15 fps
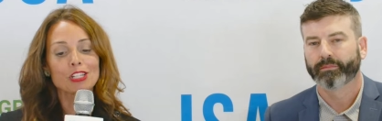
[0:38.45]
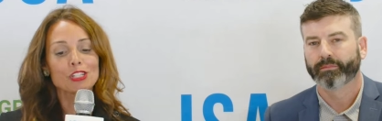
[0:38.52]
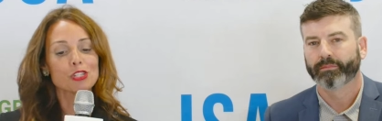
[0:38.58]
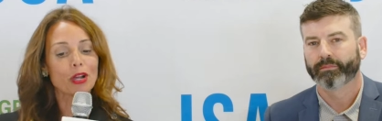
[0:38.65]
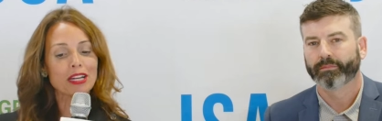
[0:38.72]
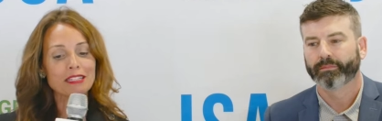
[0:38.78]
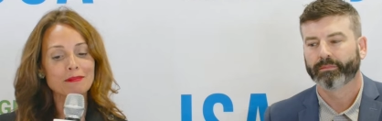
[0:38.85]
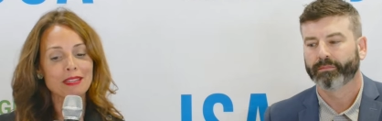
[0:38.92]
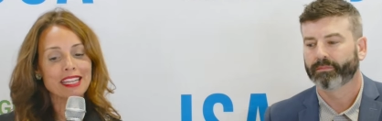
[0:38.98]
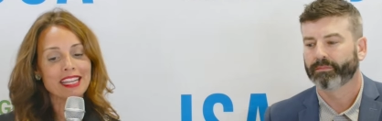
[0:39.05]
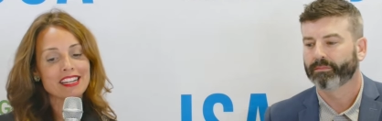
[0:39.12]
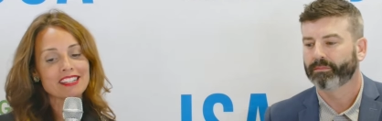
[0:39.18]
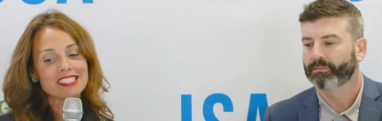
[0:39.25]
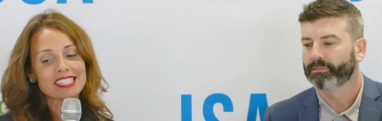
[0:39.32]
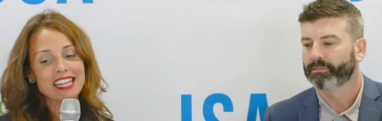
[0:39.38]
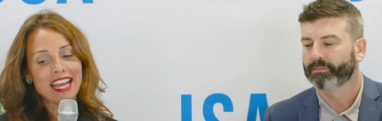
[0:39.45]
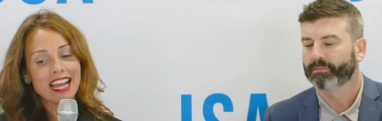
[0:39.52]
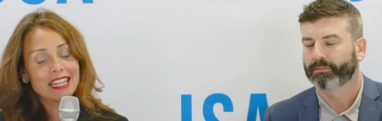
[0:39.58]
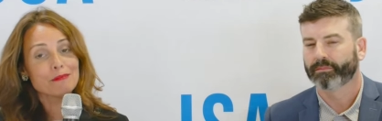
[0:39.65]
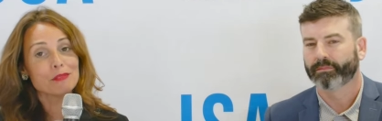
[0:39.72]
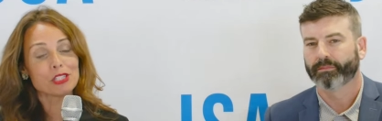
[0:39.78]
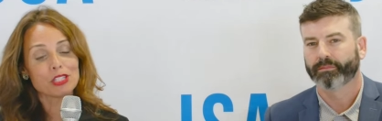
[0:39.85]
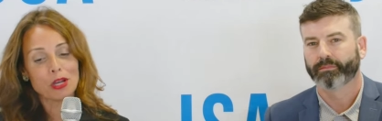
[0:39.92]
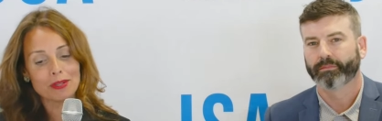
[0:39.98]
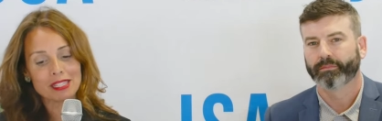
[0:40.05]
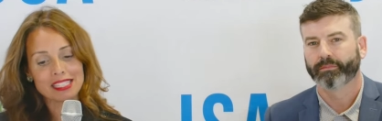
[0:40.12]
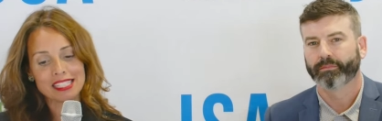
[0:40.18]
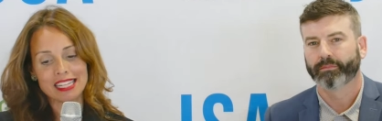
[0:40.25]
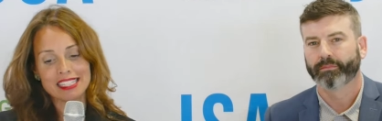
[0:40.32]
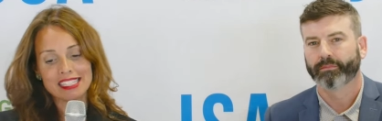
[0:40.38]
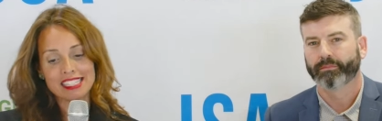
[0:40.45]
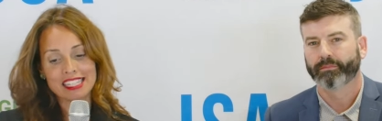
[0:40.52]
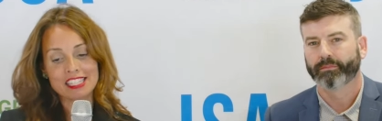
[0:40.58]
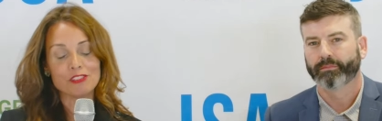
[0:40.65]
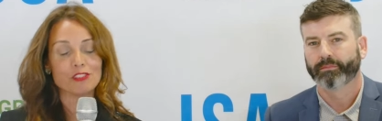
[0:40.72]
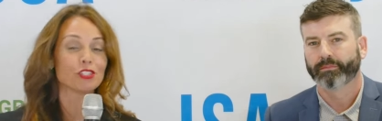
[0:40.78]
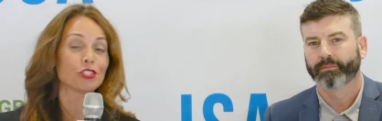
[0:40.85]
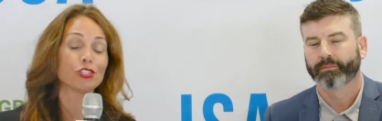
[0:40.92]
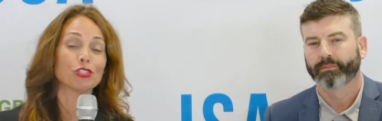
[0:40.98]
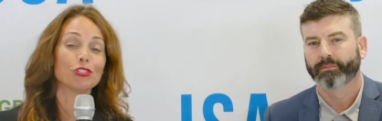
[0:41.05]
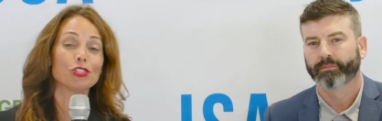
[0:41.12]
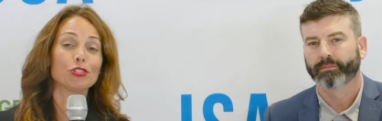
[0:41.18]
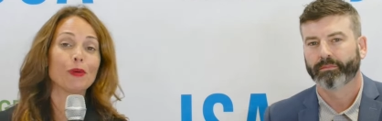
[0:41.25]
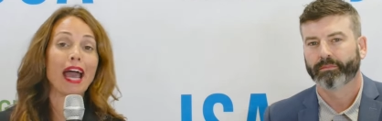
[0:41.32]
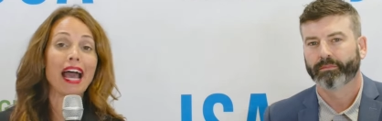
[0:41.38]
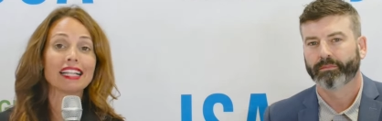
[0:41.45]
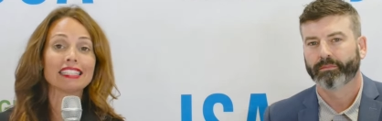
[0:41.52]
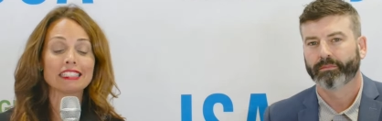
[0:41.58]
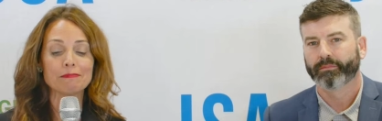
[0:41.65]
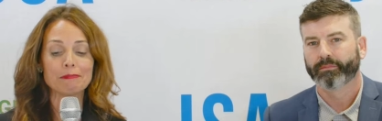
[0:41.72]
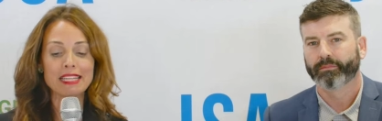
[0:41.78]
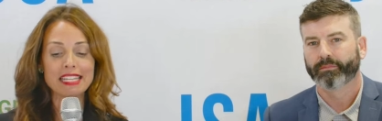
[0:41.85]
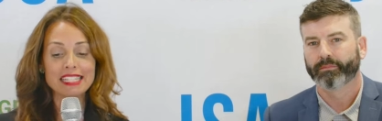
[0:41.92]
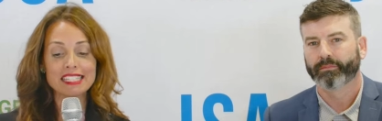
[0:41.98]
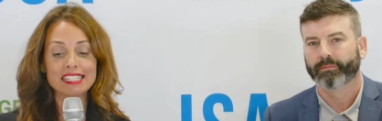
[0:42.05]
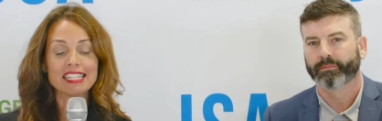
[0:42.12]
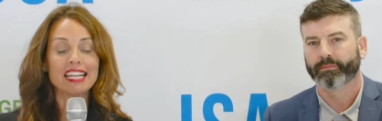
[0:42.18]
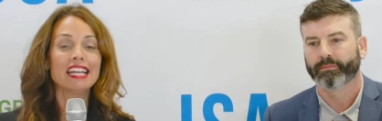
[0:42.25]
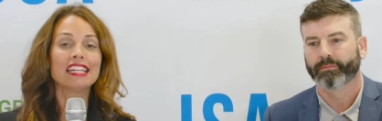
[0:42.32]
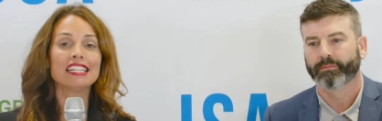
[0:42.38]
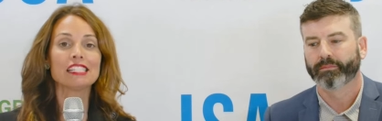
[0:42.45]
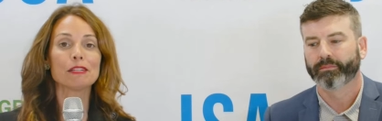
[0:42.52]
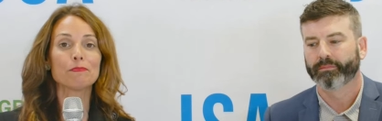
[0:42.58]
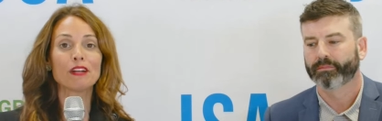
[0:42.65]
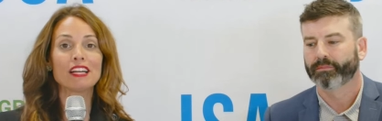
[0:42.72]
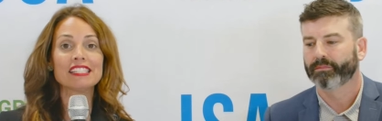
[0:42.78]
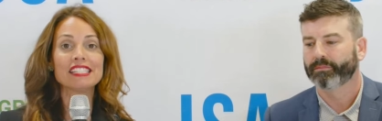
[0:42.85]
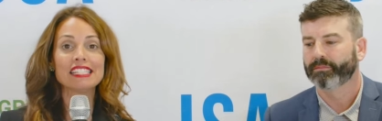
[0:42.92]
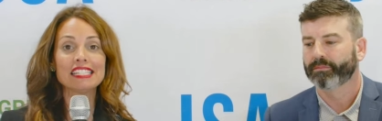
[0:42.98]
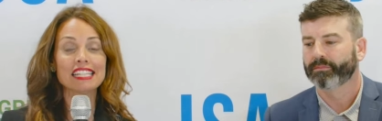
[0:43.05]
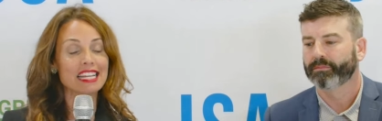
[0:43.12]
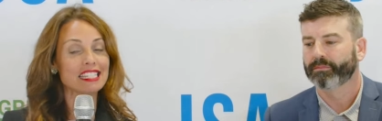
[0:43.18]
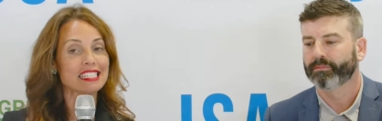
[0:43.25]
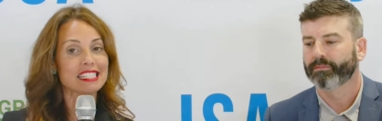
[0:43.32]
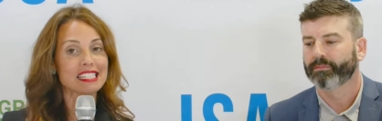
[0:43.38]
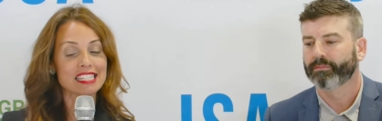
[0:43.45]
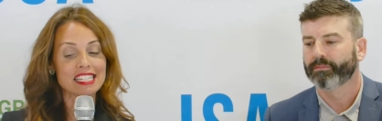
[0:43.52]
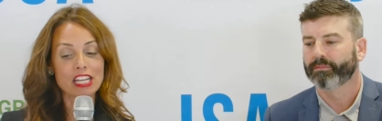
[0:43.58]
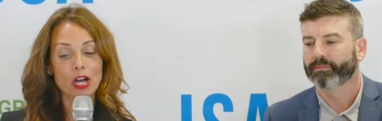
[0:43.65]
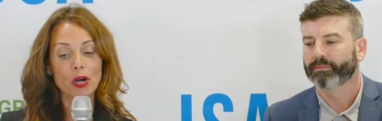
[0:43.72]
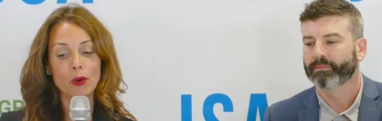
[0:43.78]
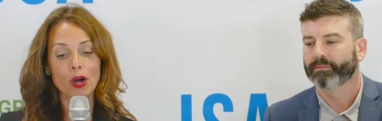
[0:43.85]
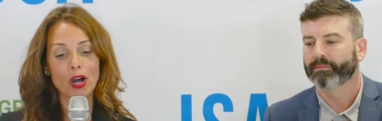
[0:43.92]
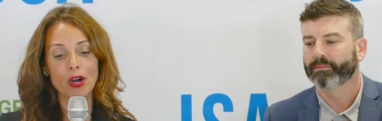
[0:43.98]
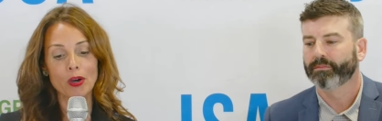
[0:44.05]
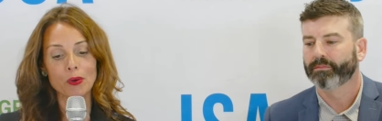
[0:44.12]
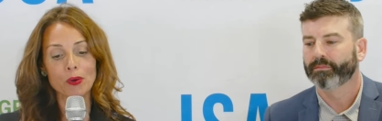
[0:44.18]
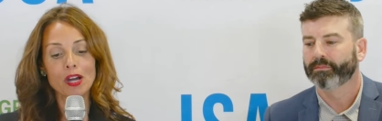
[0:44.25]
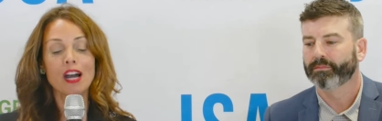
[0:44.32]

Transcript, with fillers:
Speaker 1: Joining me here today, I am so excited to introduce you to Allen Meeks. He's the president and C O O